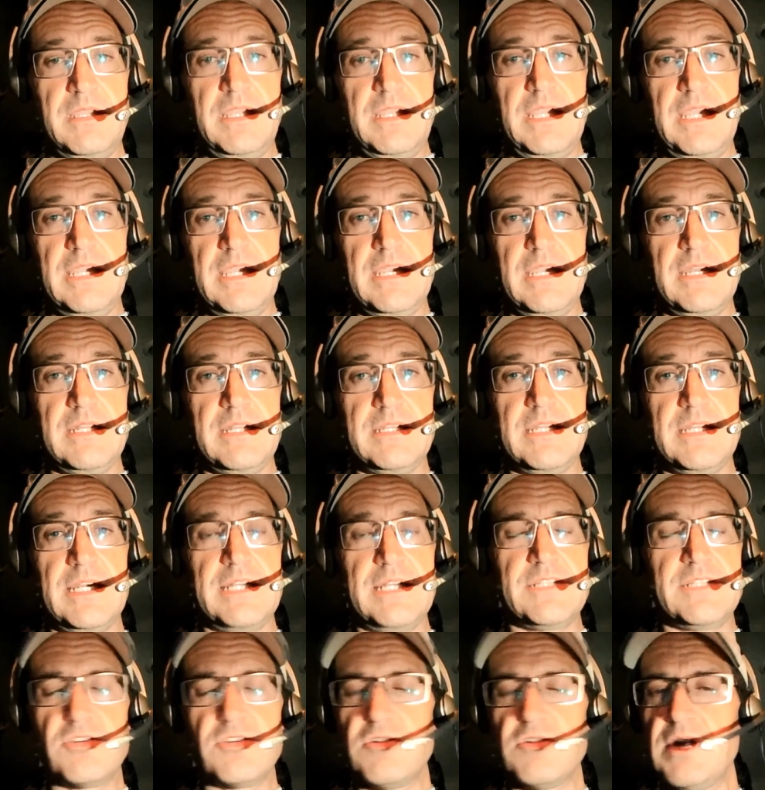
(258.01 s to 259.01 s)
And
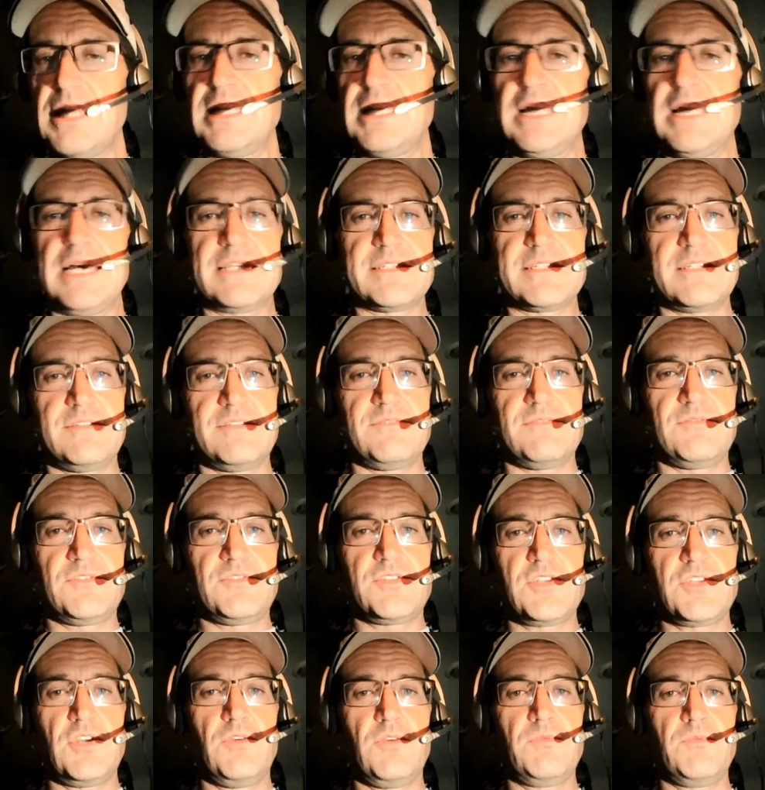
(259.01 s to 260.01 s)
it's a great lesson.
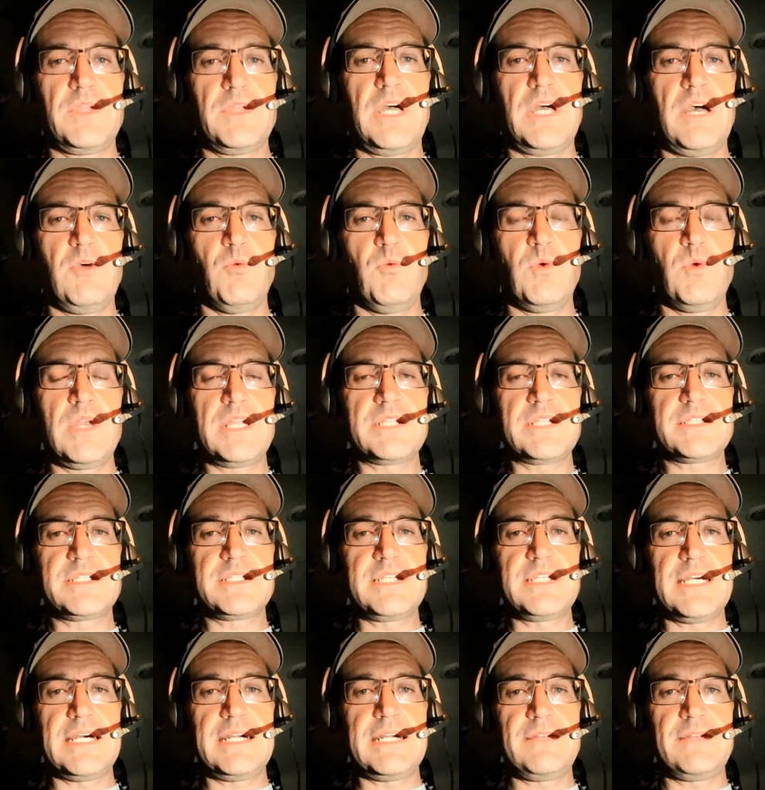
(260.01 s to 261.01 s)
So when it's
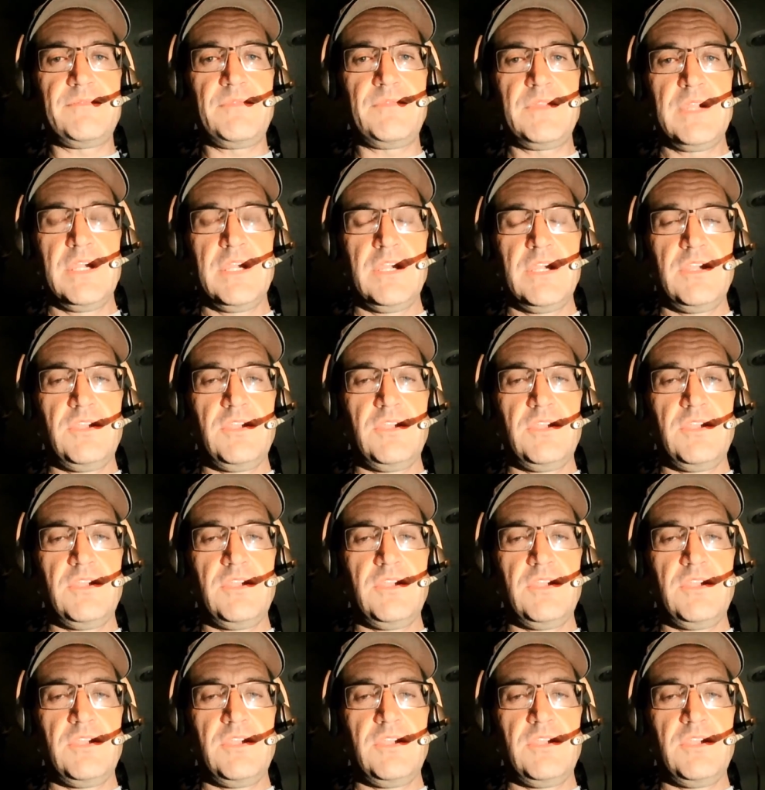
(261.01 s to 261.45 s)
done,